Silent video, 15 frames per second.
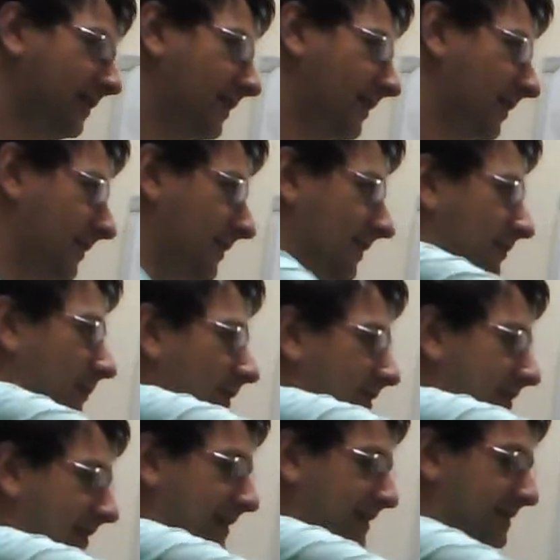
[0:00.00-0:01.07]
the
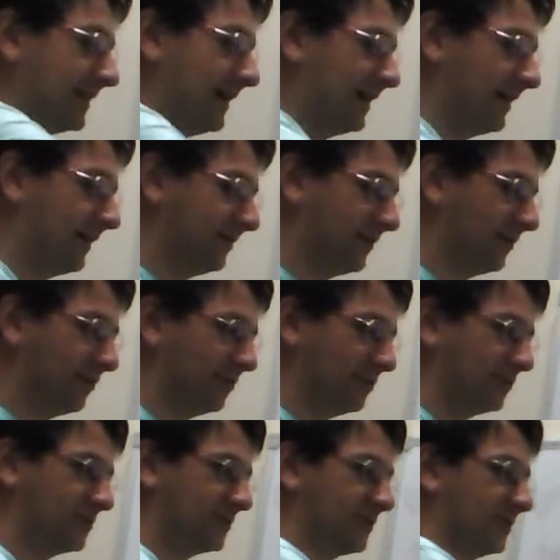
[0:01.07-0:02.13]
rhotics are
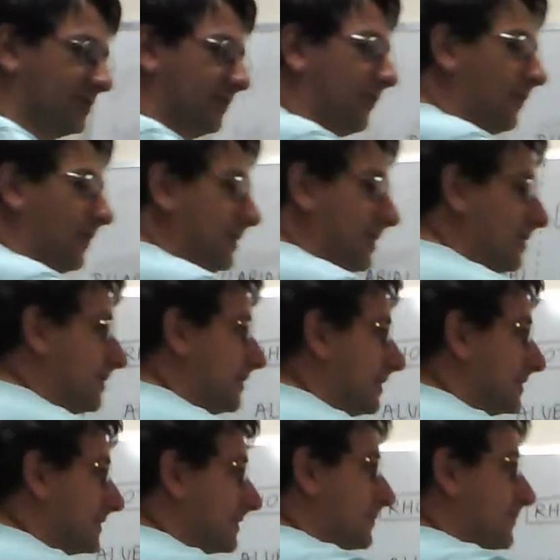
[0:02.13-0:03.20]
those within
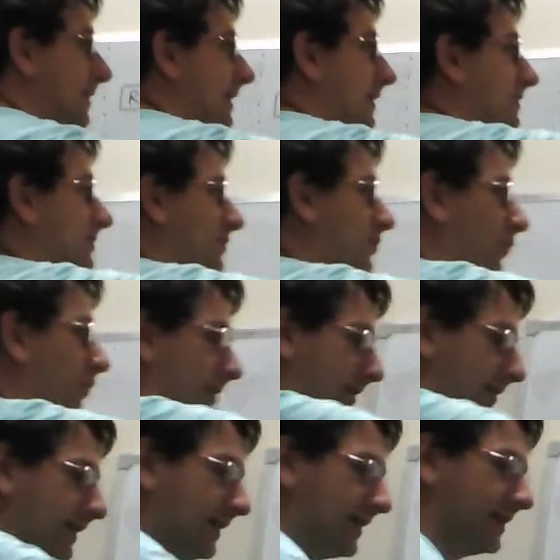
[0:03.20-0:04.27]
this big
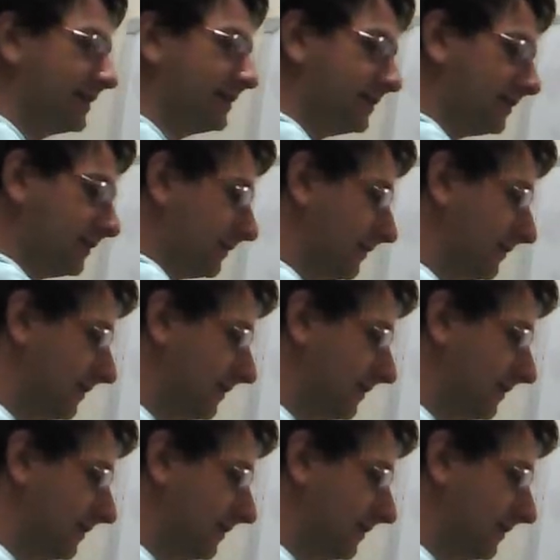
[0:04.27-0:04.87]
square here.